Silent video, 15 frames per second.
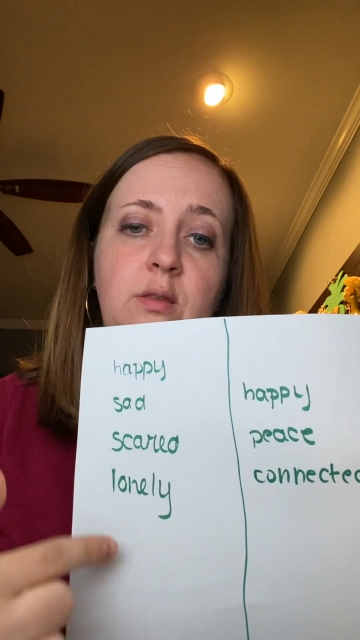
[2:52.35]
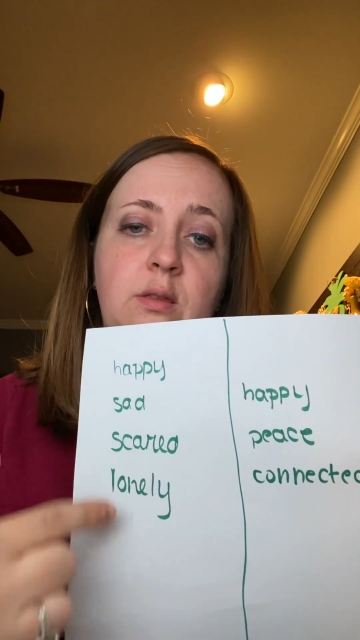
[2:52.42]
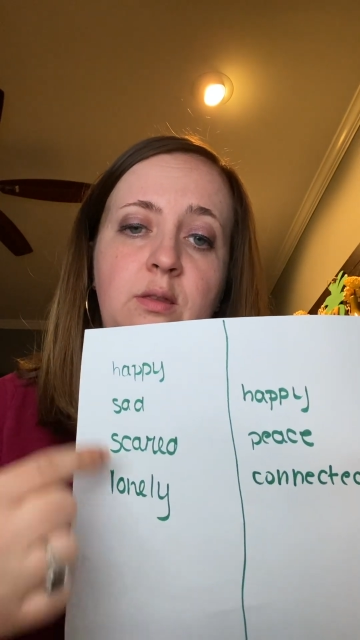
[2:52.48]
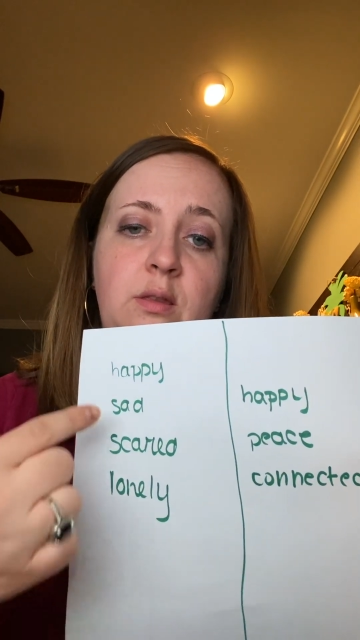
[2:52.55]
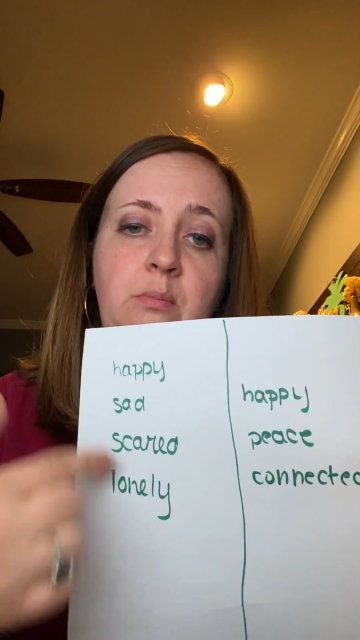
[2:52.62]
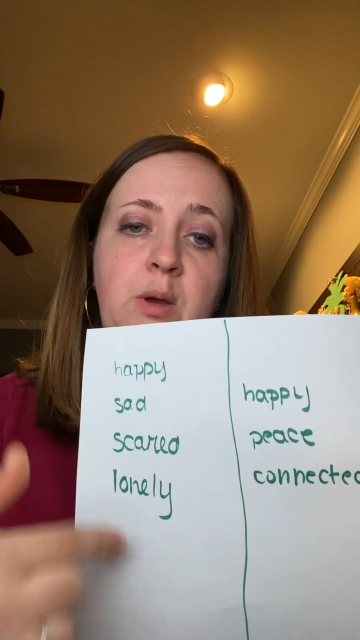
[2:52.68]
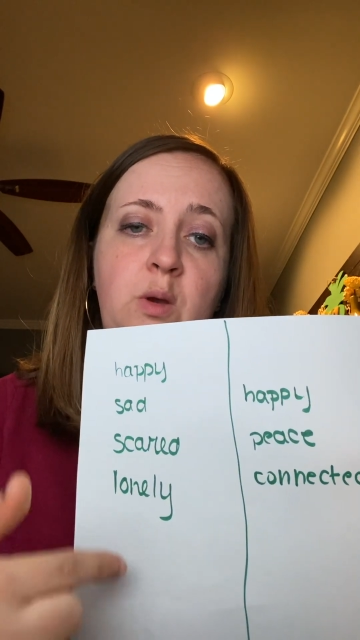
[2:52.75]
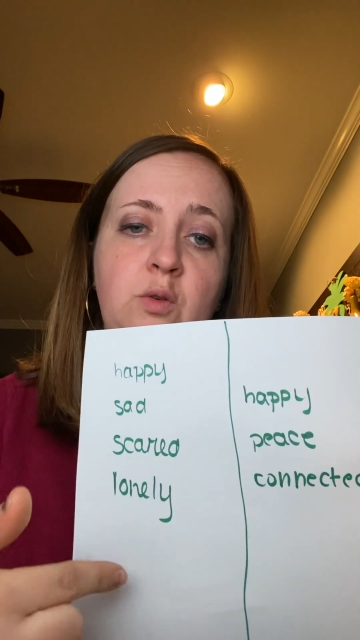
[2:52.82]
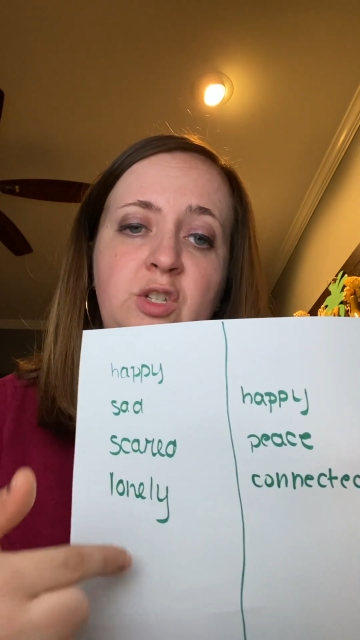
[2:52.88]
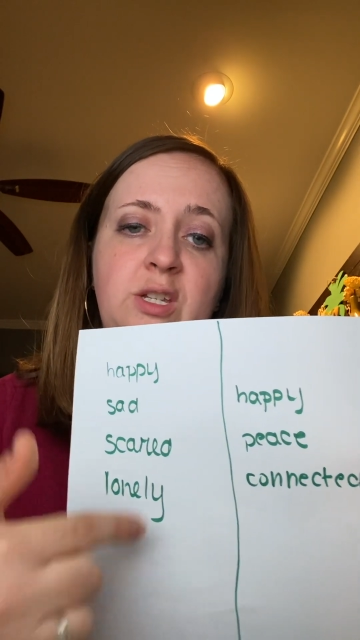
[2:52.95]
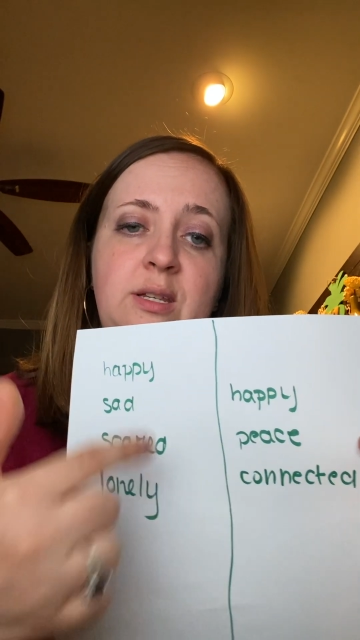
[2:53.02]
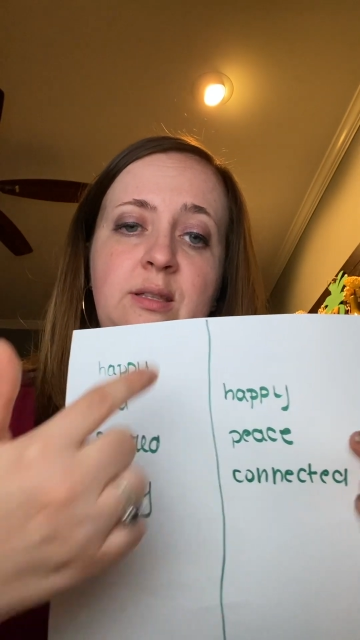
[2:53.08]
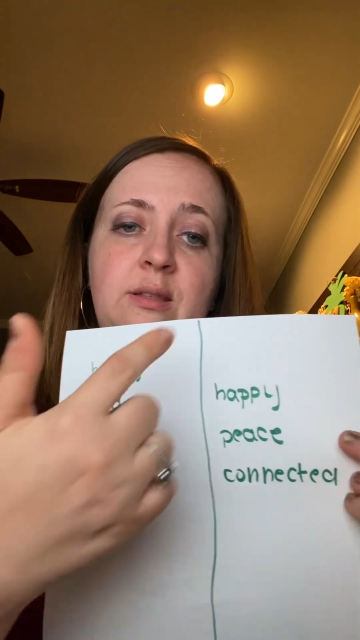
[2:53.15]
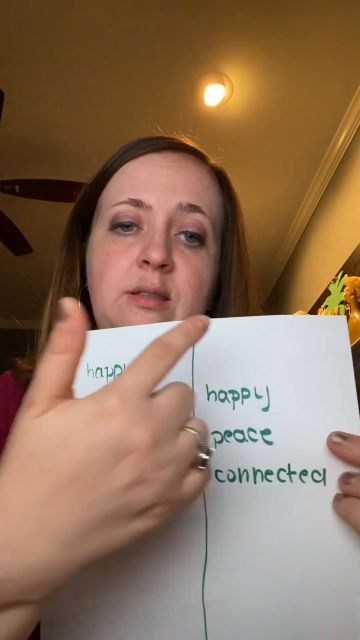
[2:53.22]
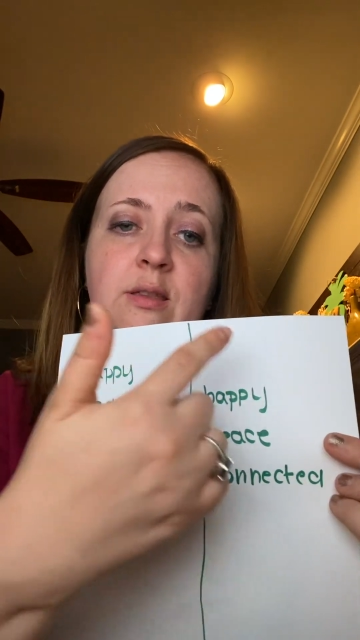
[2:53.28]
the
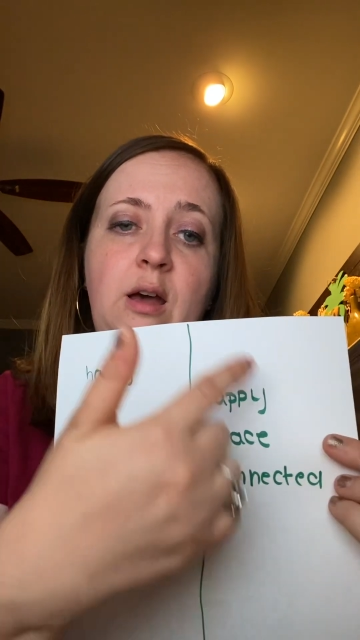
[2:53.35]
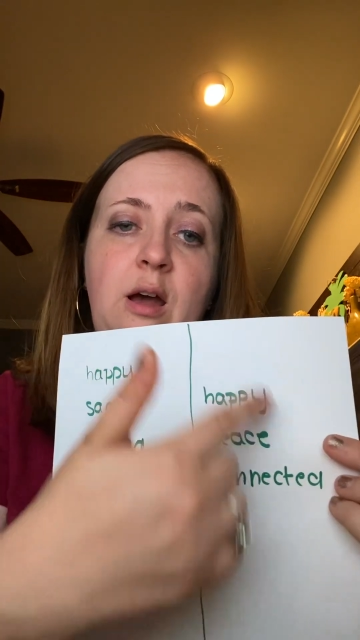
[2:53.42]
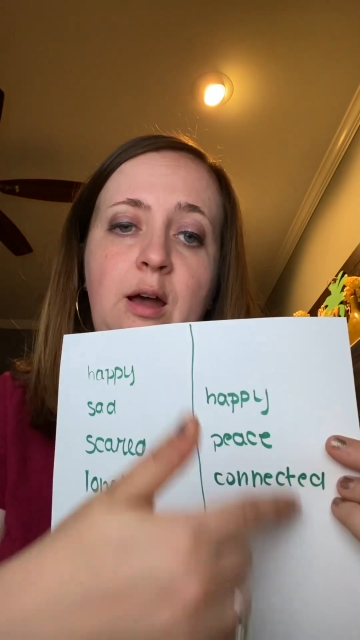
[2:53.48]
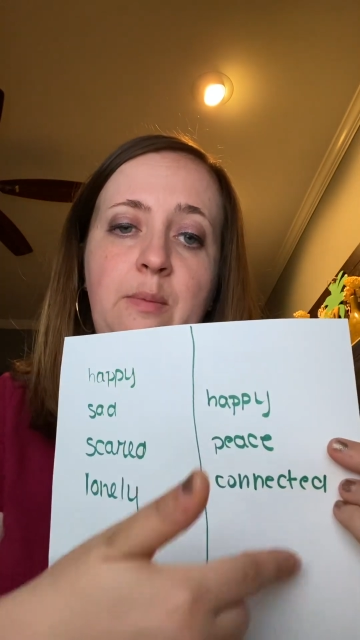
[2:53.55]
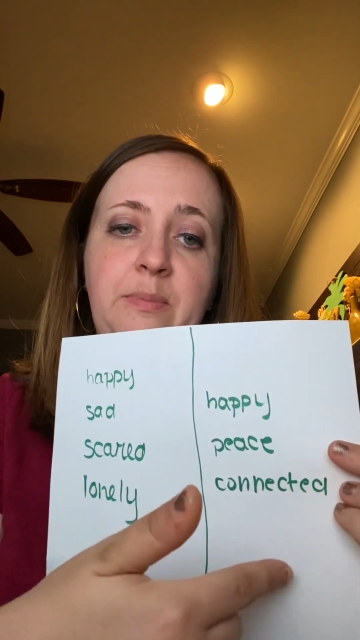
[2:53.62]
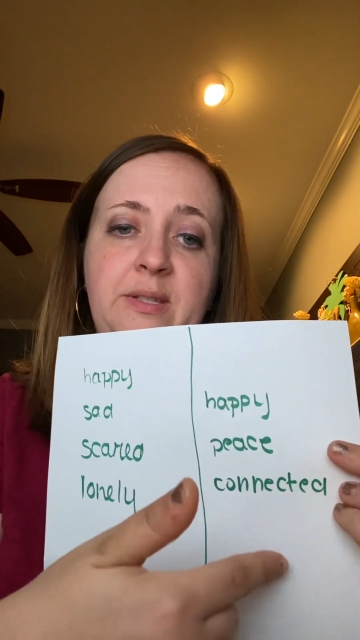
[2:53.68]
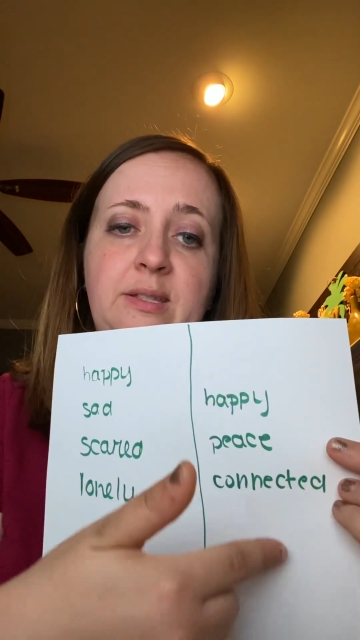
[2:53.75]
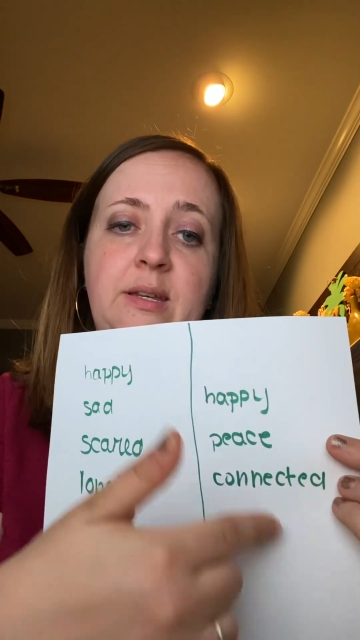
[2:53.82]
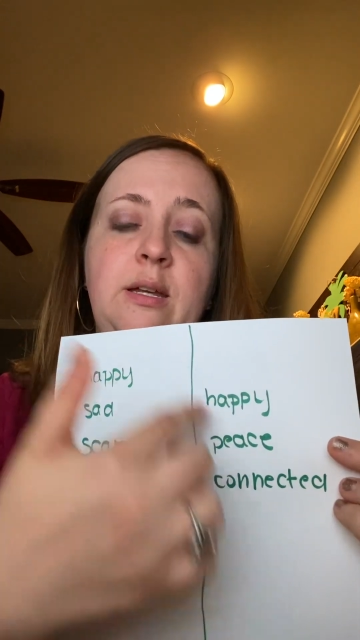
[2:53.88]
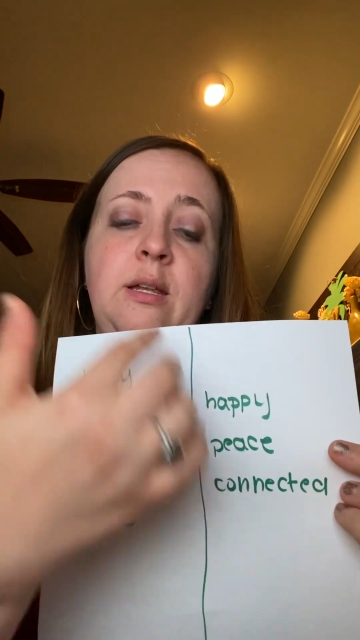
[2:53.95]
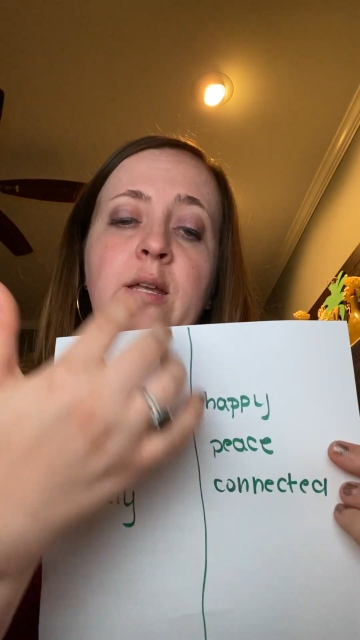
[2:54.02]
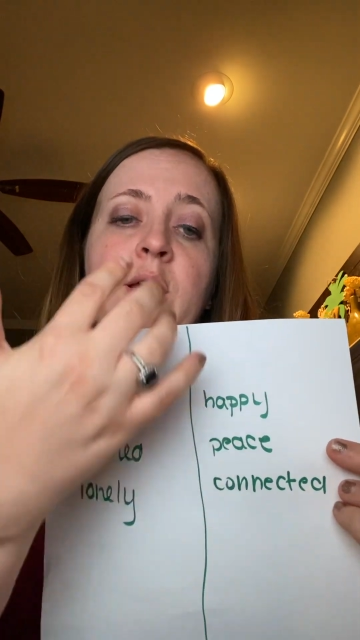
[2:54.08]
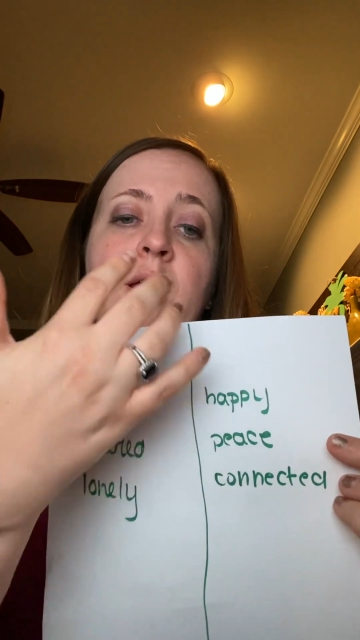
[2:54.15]
emotions, the opposite,